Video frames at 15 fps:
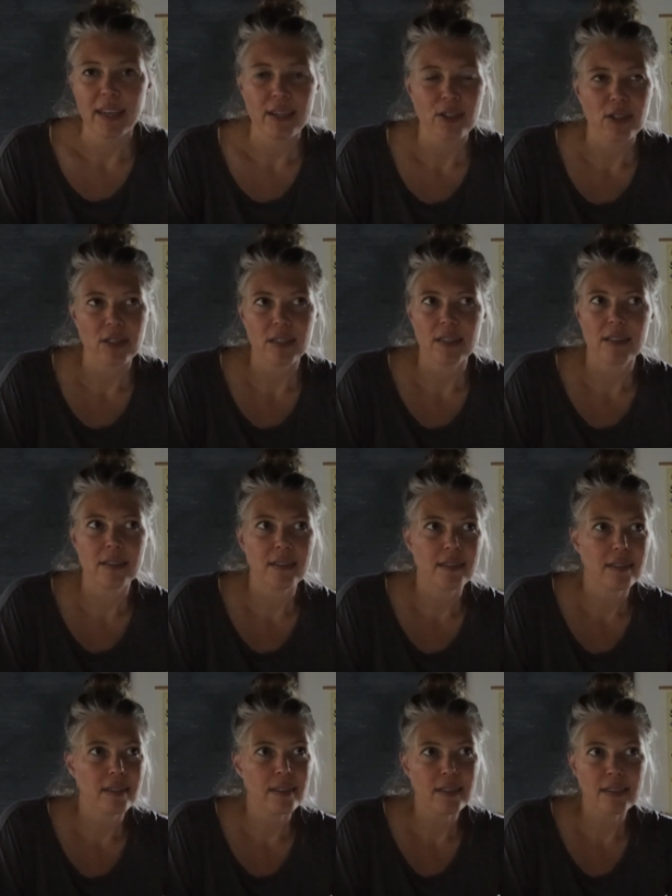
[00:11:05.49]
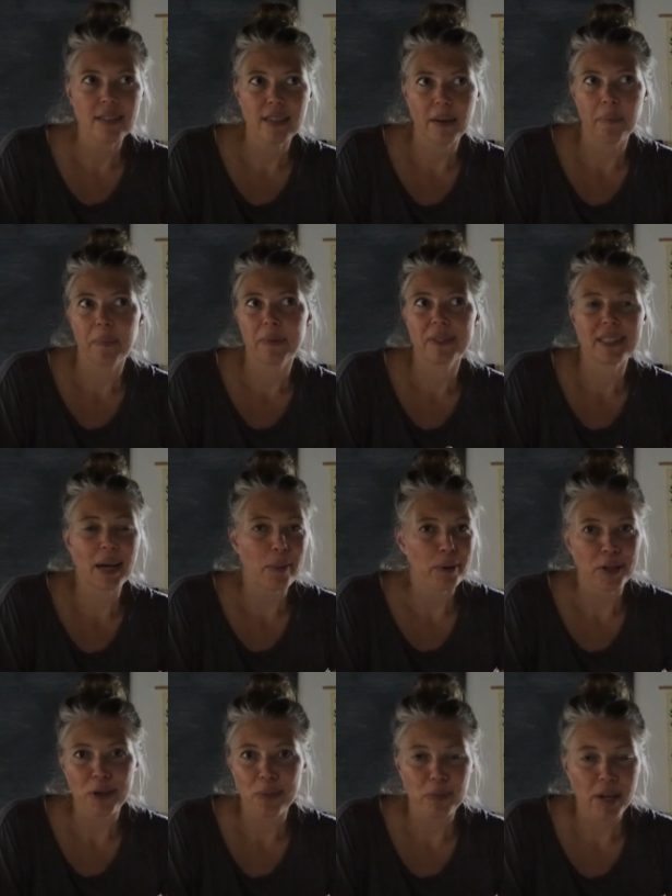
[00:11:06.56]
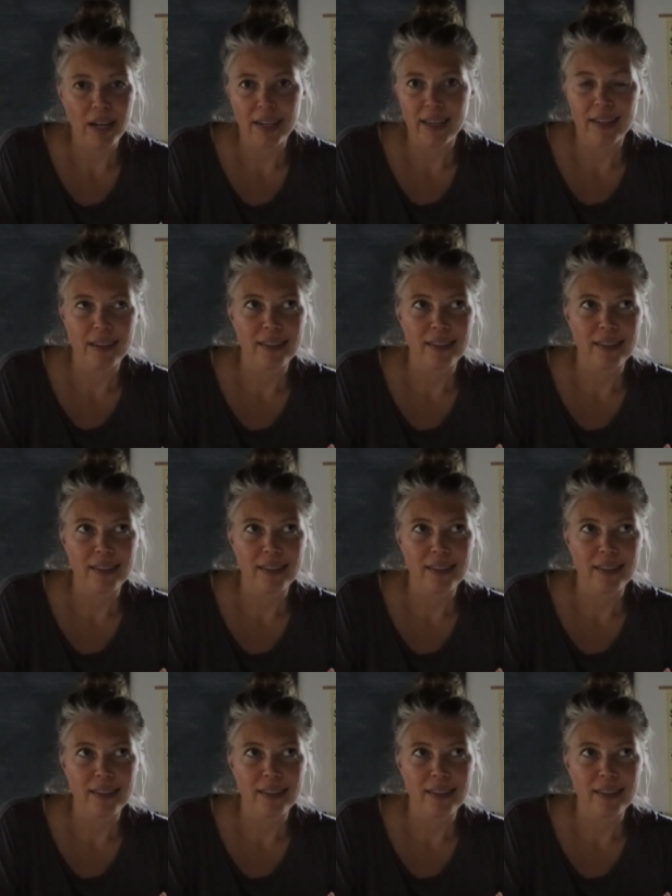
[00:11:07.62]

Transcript: and just dip sourdough bread in.